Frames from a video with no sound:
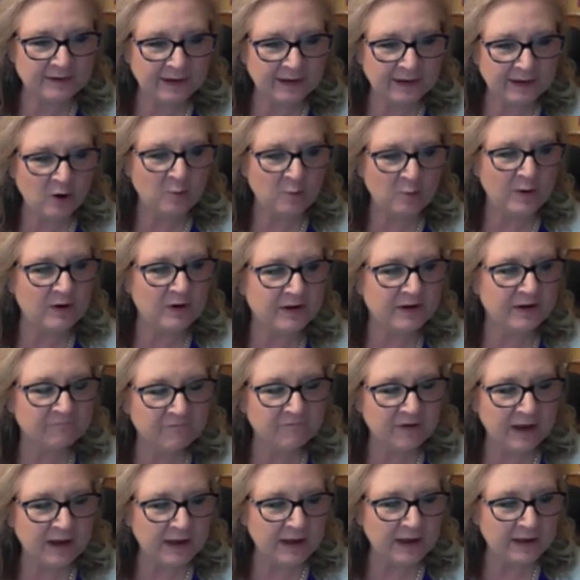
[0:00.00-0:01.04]
I hope I'll get
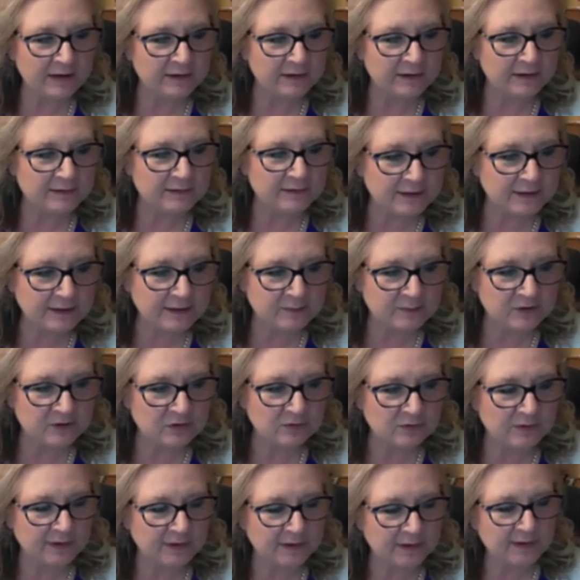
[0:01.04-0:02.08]
invited to come do
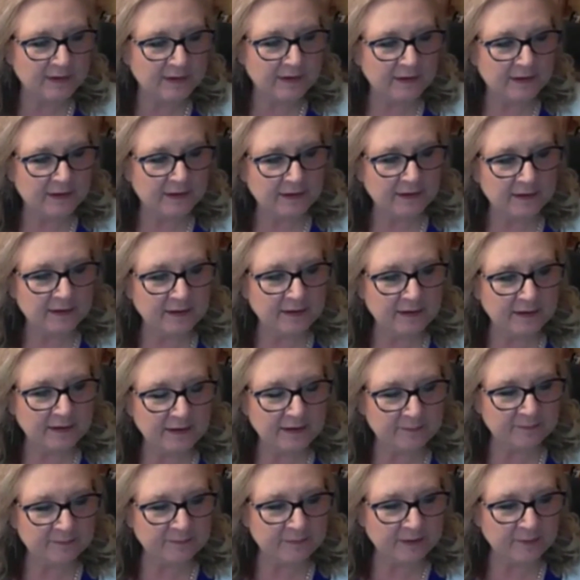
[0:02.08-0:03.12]
a a,
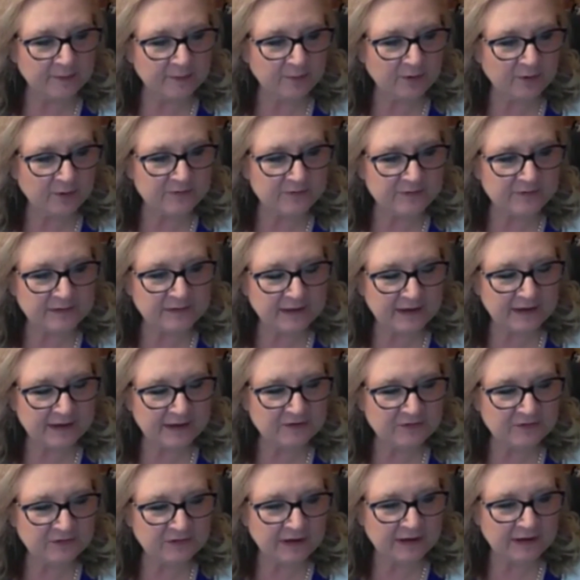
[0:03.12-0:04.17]
a, presentation.